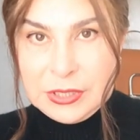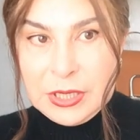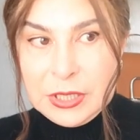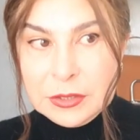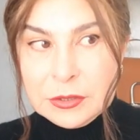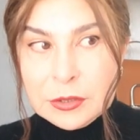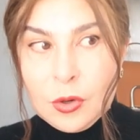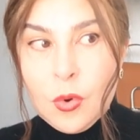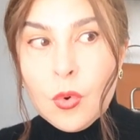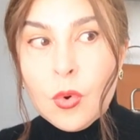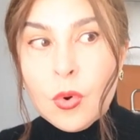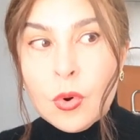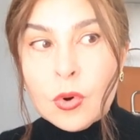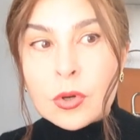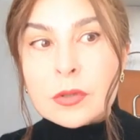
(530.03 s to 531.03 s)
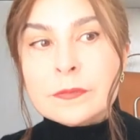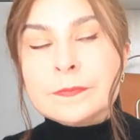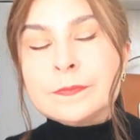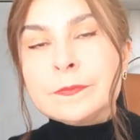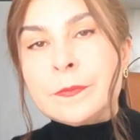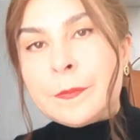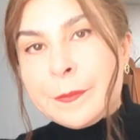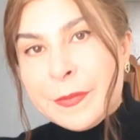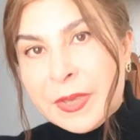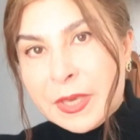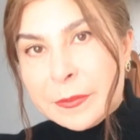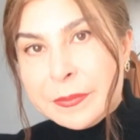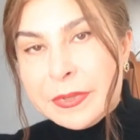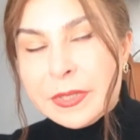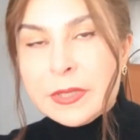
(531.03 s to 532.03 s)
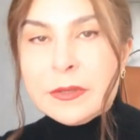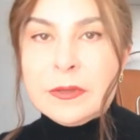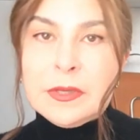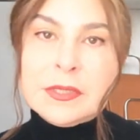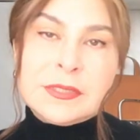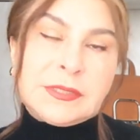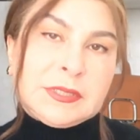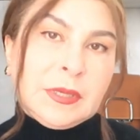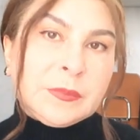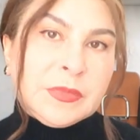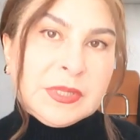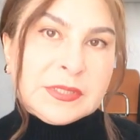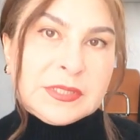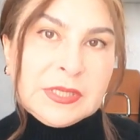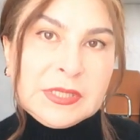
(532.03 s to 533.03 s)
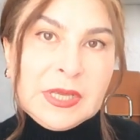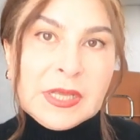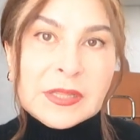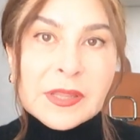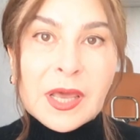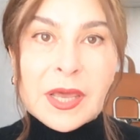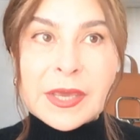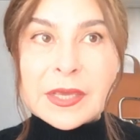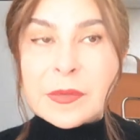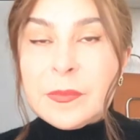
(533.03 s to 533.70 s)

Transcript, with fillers: color or maybe something that I like,